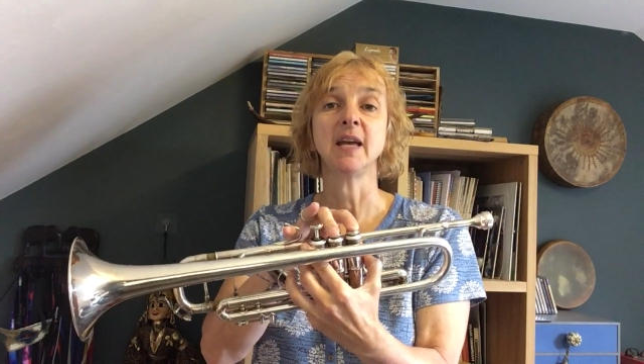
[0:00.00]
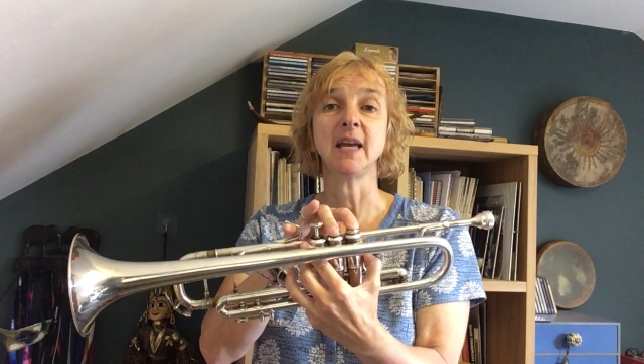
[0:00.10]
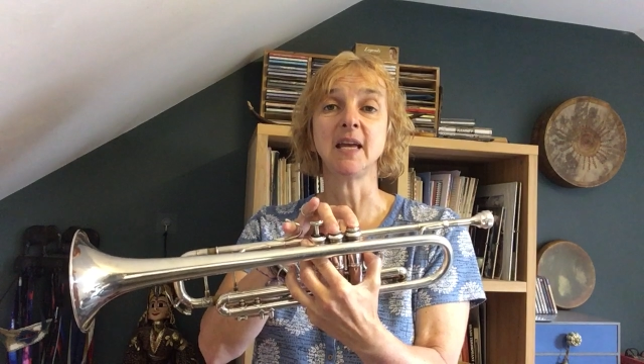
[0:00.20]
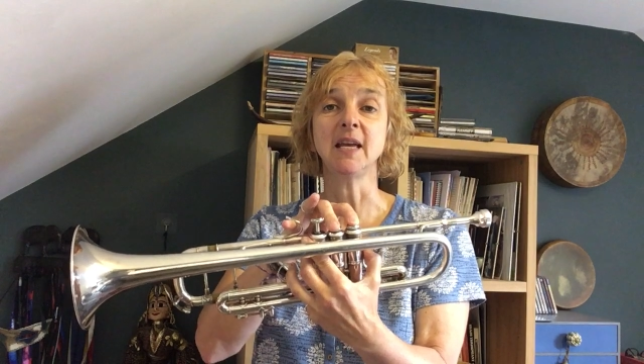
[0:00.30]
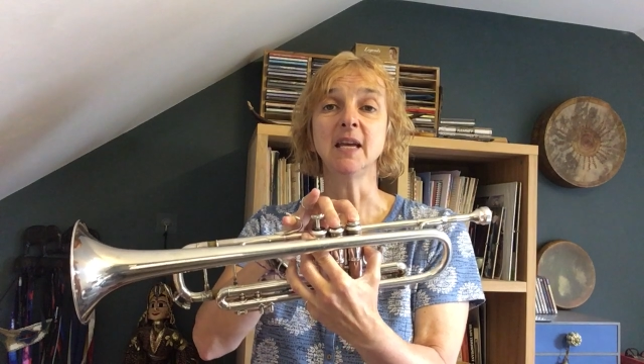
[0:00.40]

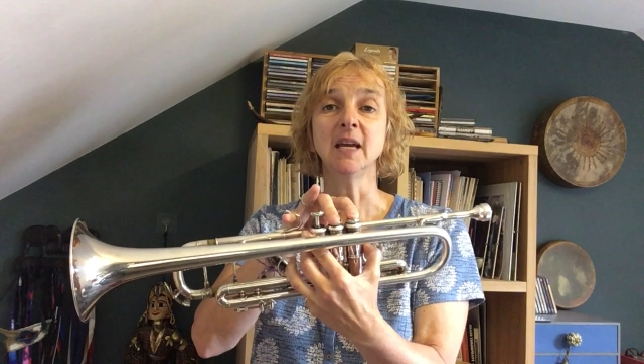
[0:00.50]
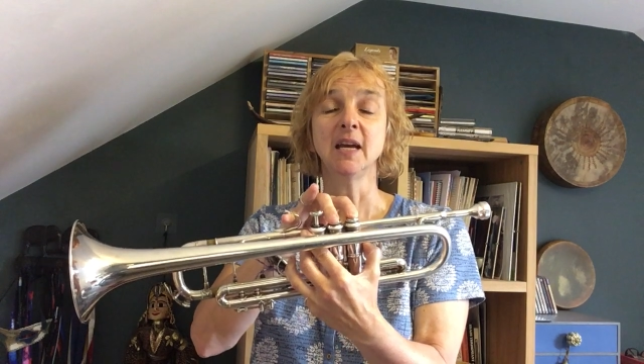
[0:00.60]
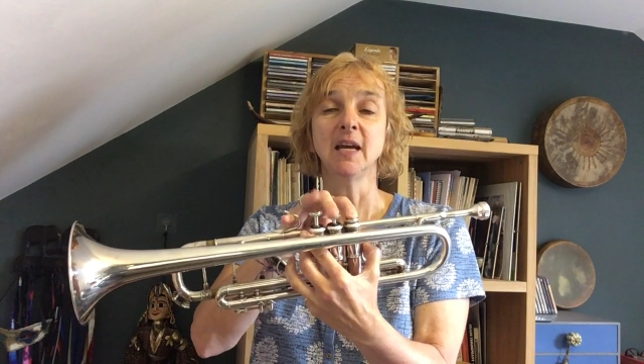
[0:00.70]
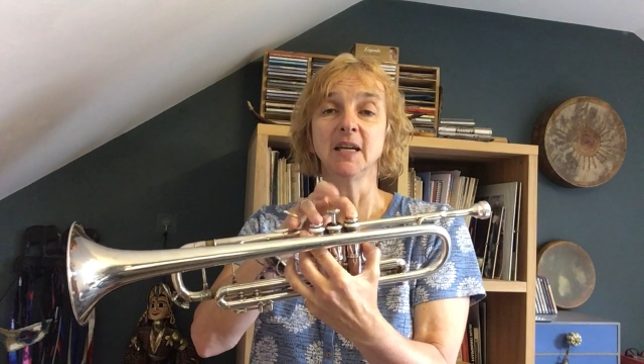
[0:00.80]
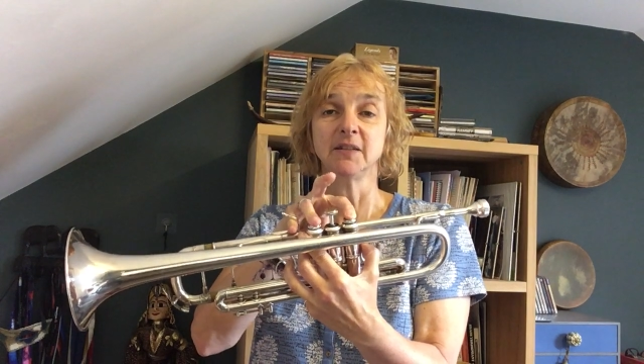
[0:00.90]
E,
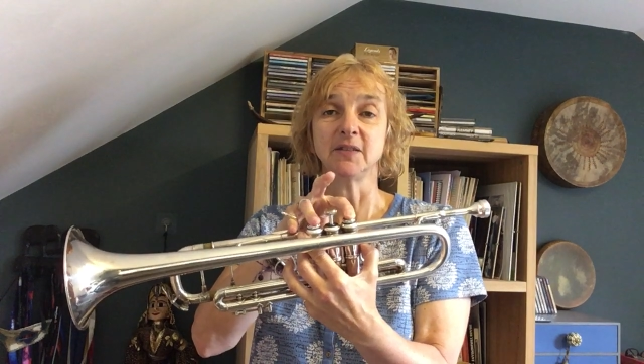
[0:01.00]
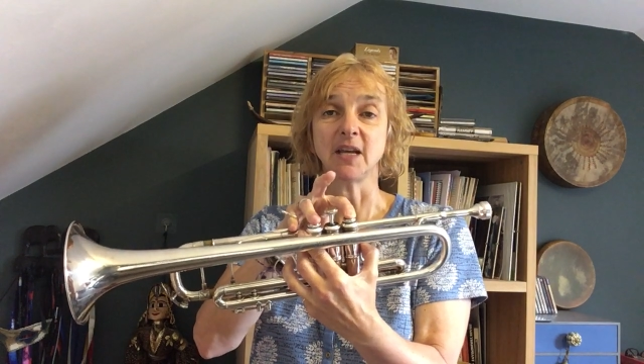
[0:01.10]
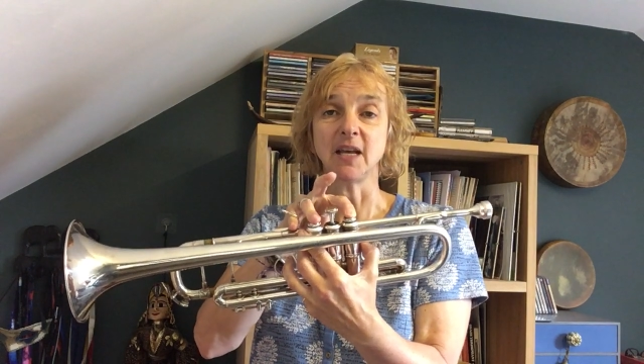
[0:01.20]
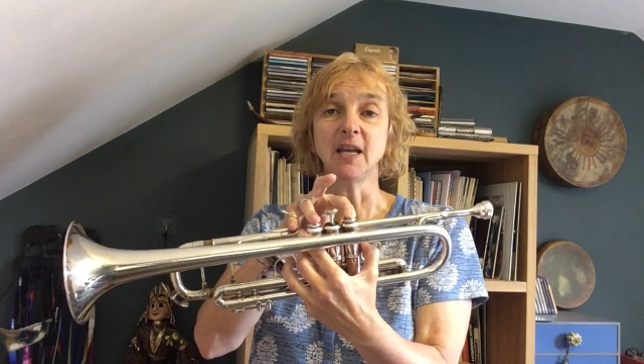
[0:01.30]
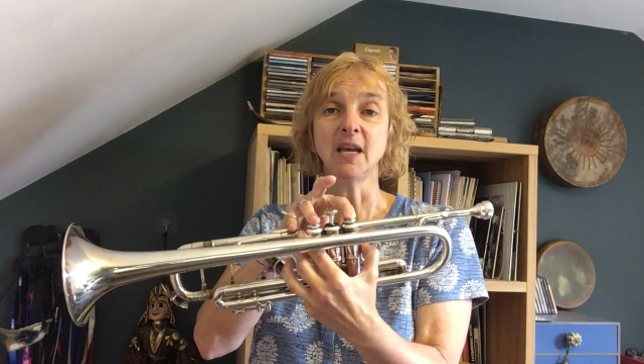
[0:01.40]

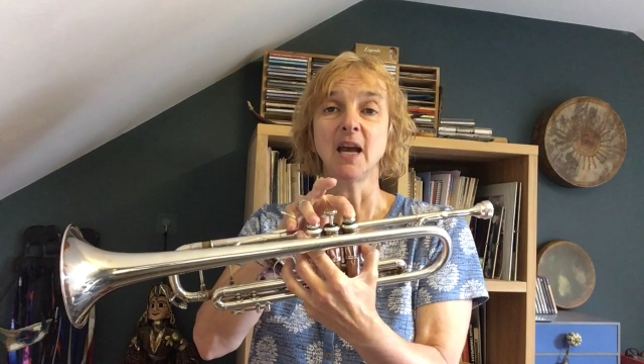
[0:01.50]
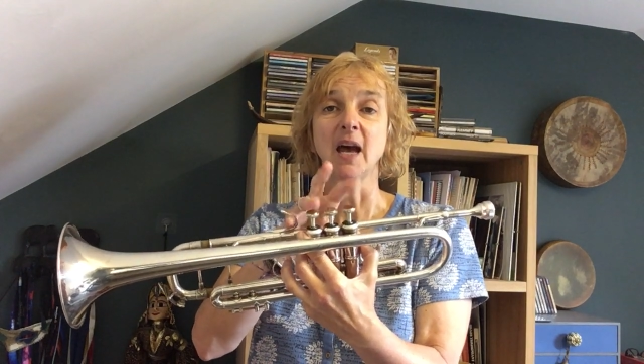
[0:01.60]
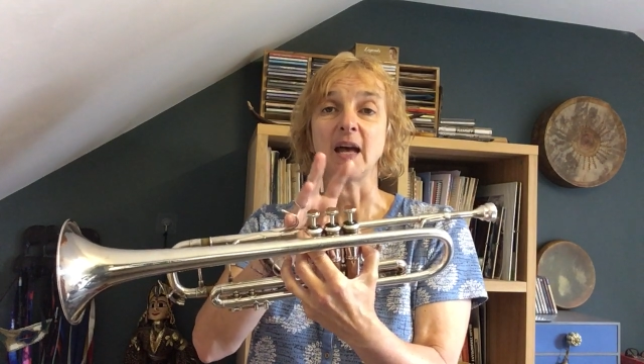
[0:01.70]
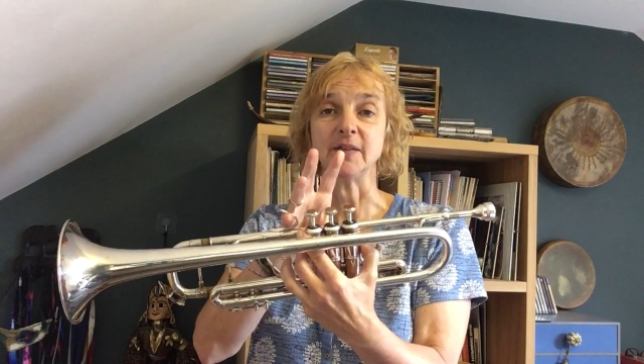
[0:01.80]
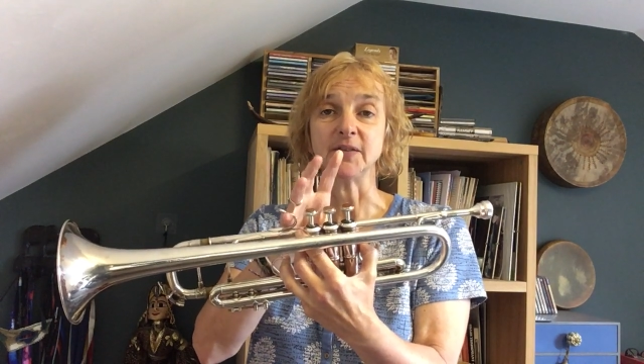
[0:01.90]
D
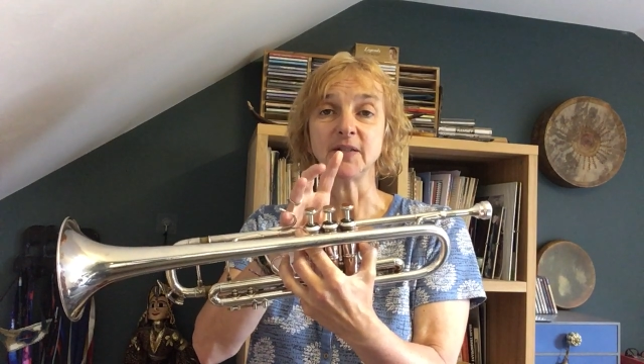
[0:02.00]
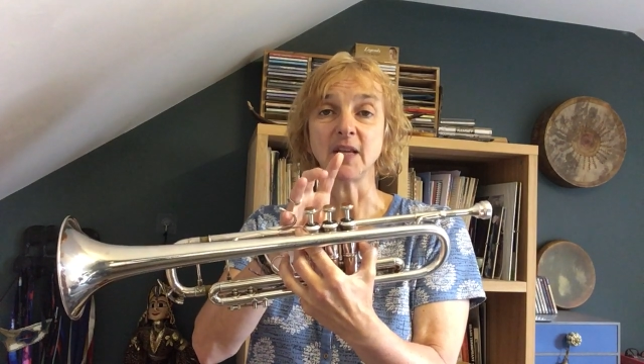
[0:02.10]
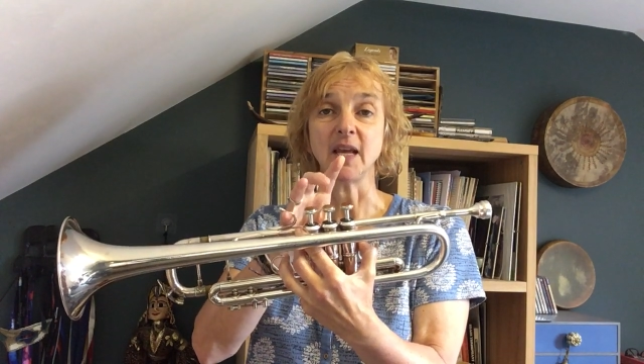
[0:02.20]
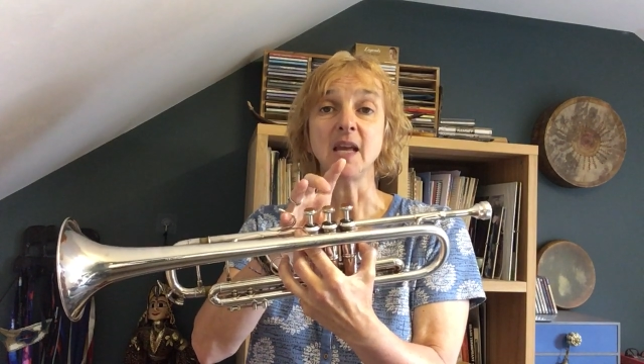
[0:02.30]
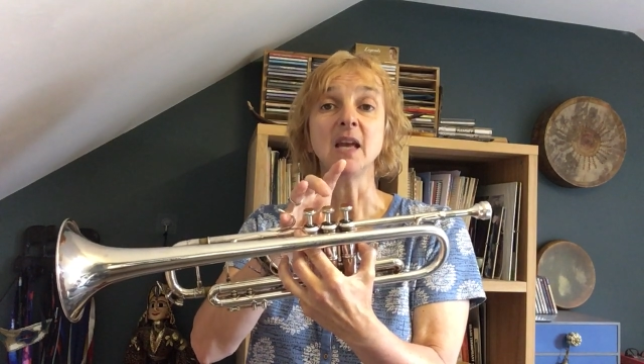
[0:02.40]
and
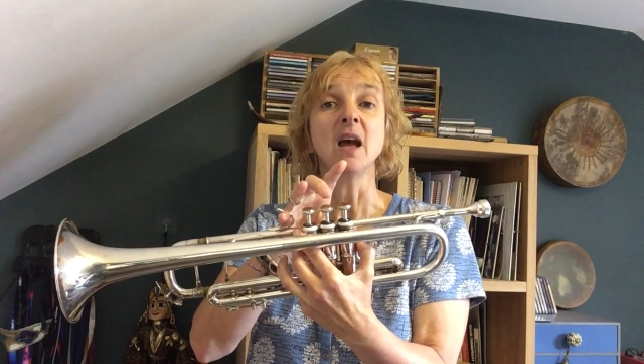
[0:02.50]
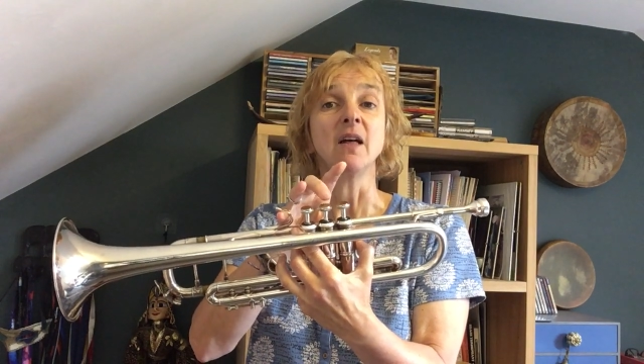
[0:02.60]
C.